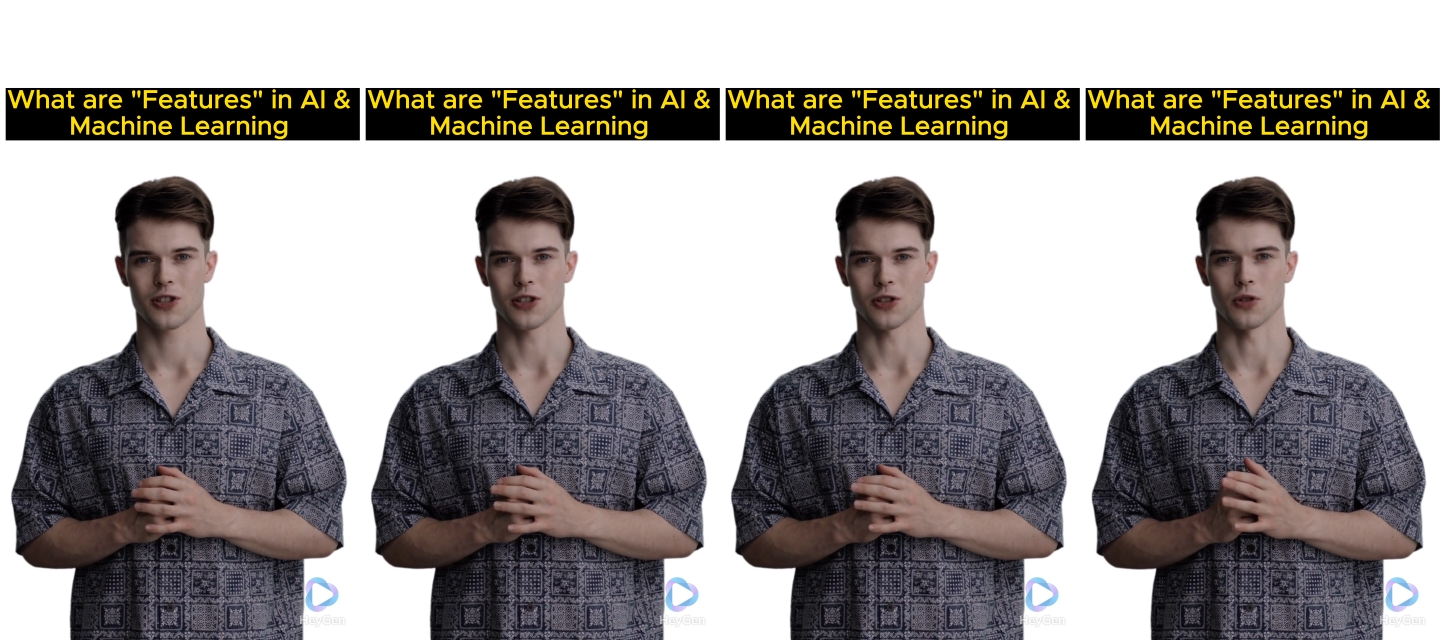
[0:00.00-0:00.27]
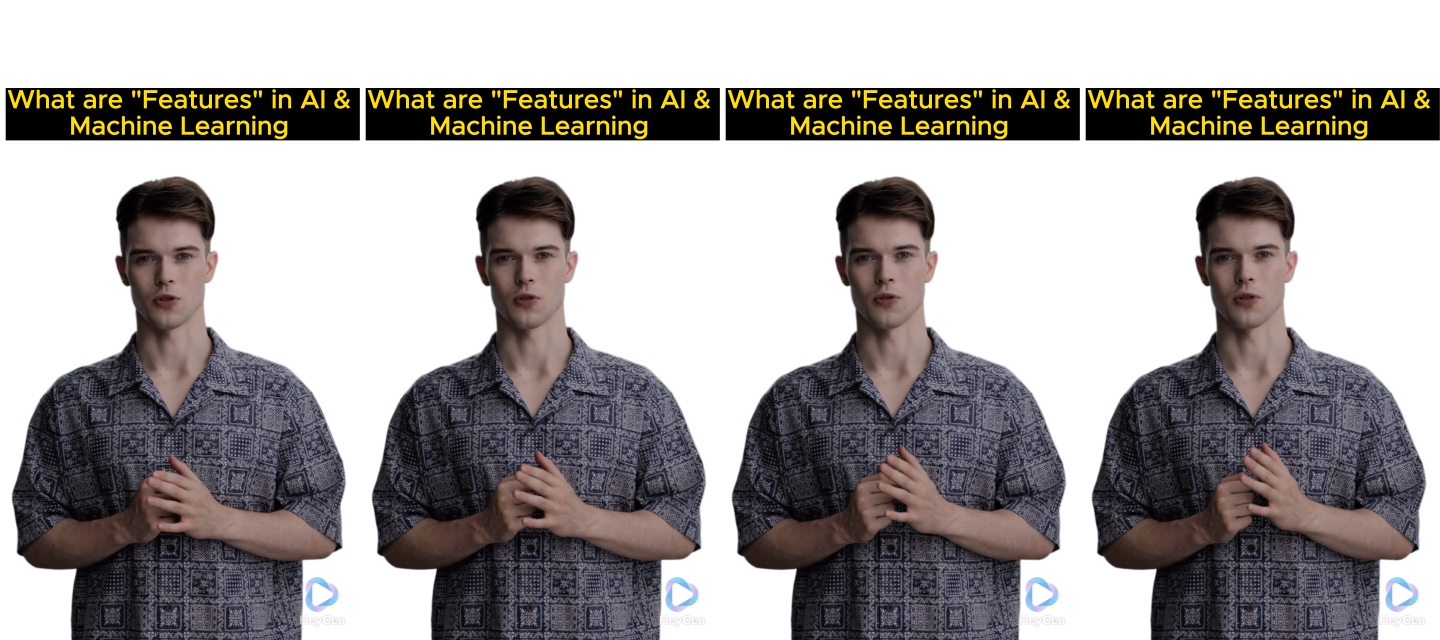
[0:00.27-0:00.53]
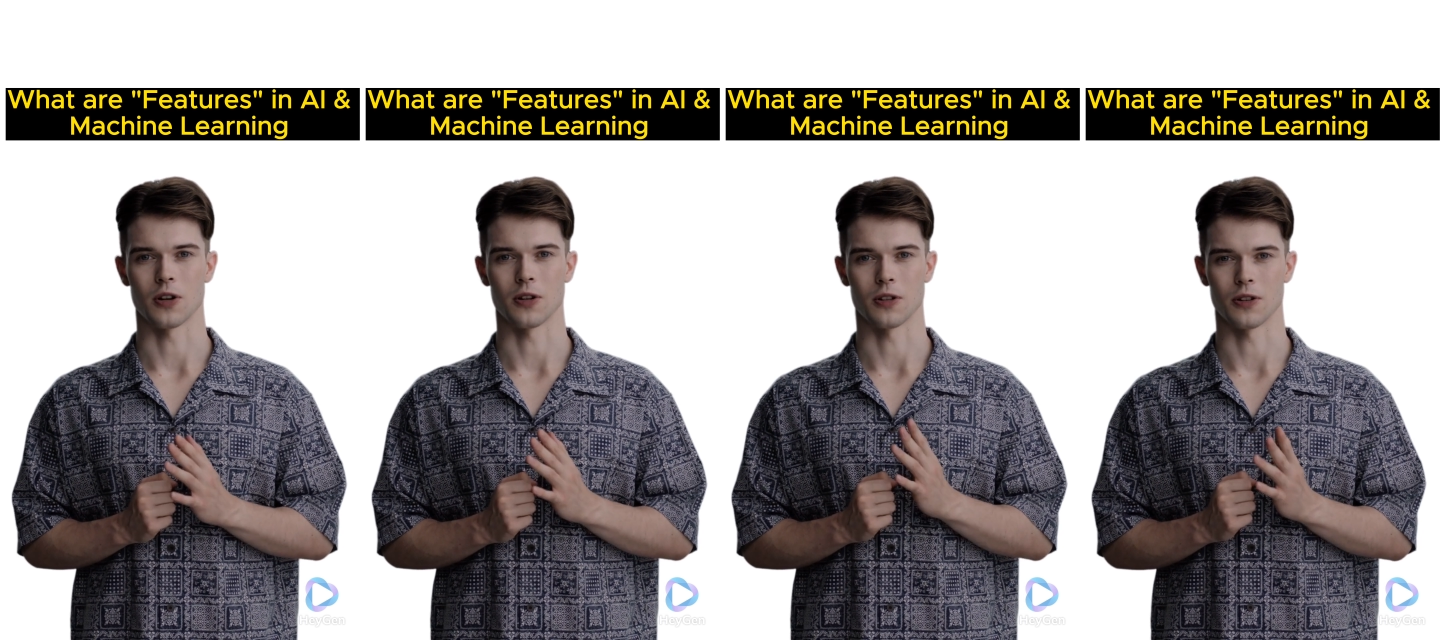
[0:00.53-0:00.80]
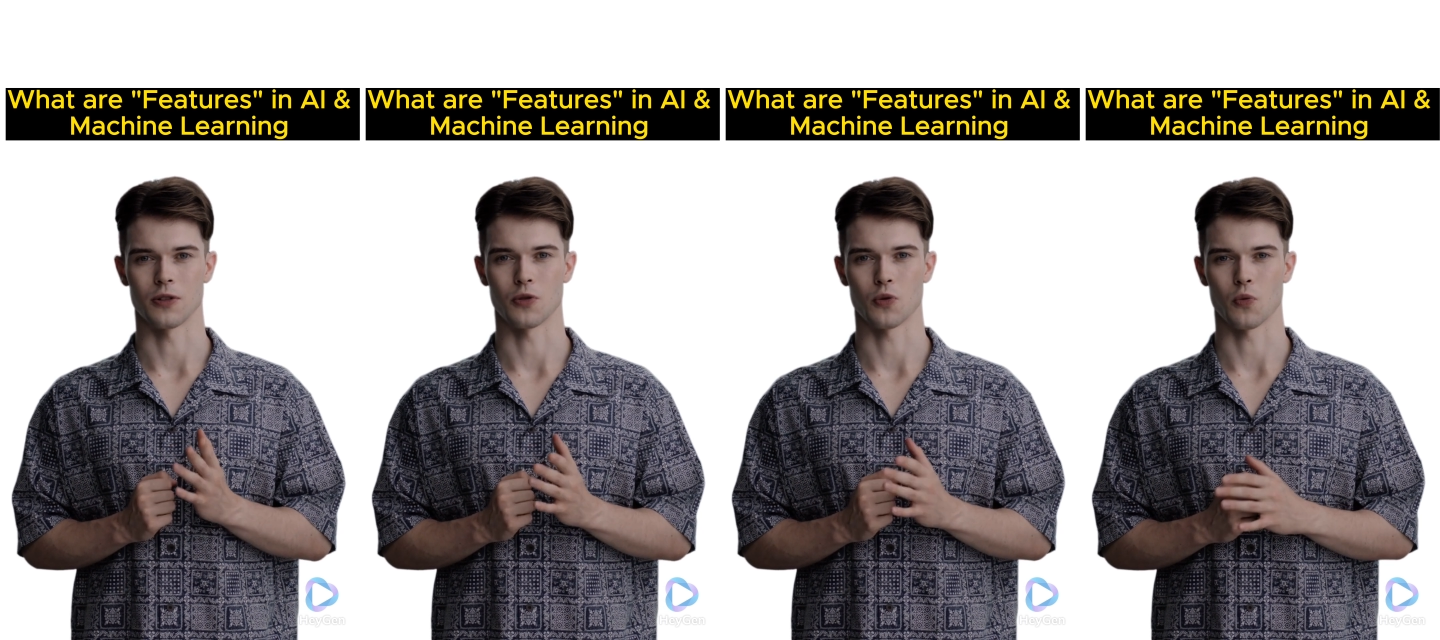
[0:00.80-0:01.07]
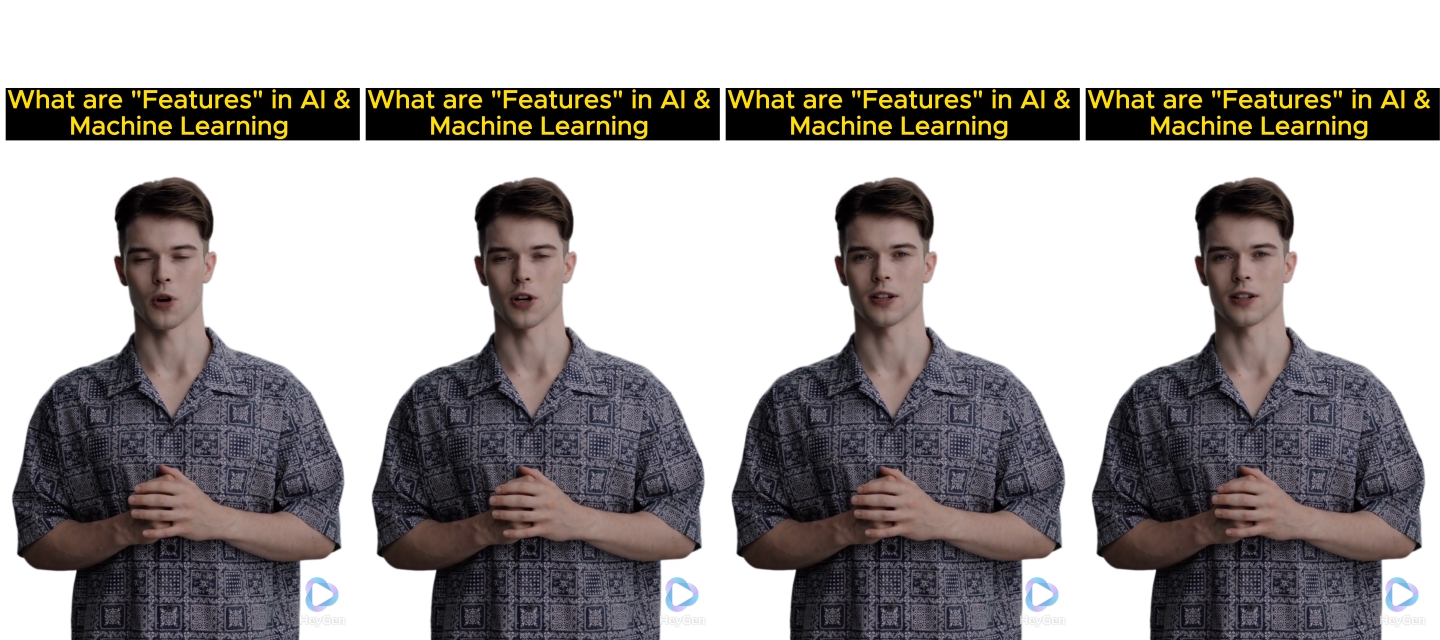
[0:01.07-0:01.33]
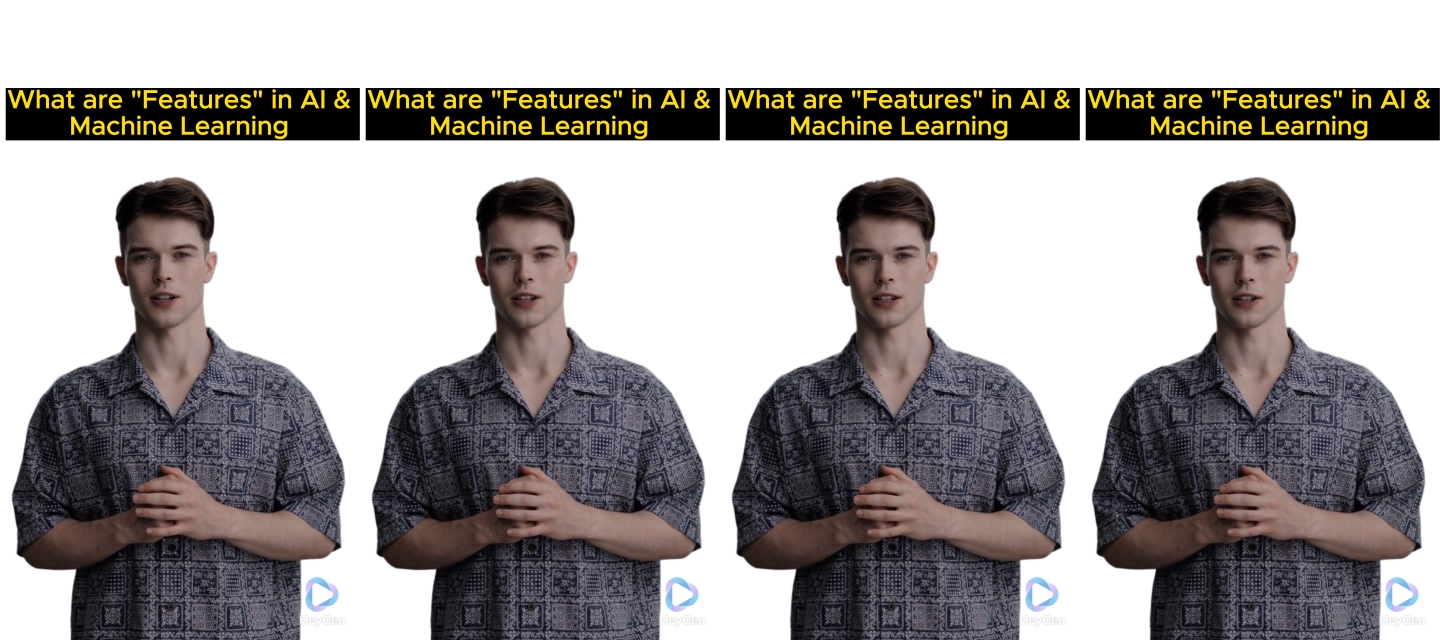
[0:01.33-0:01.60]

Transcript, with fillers: include 1.